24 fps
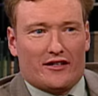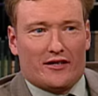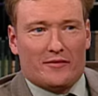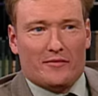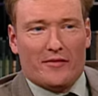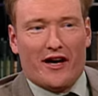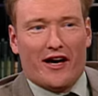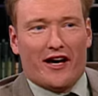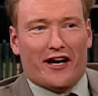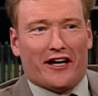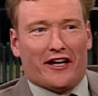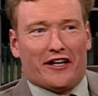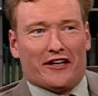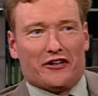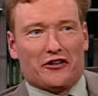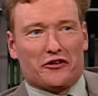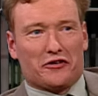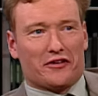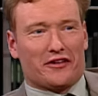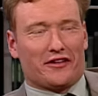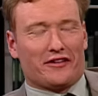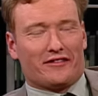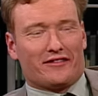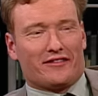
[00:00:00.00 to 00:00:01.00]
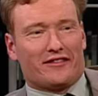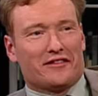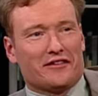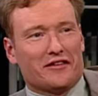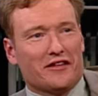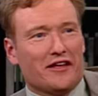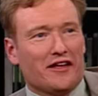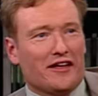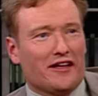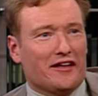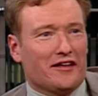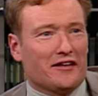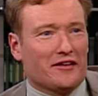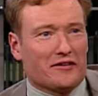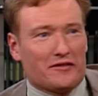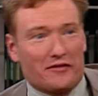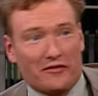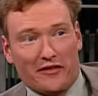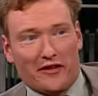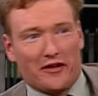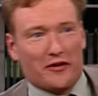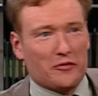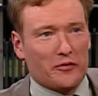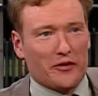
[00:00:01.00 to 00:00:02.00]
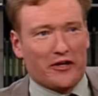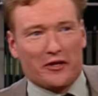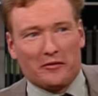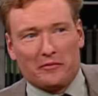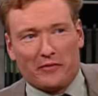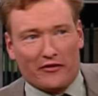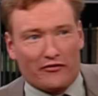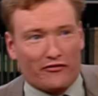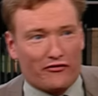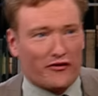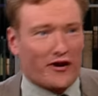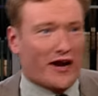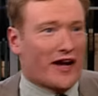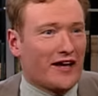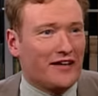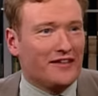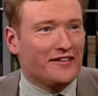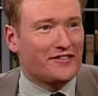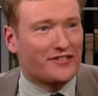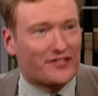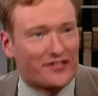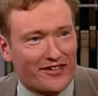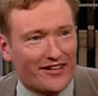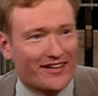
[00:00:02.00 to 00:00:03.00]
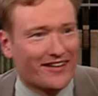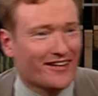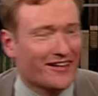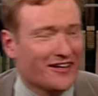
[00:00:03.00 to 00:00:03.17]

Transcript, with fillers: Come on, don't you think we could be friends?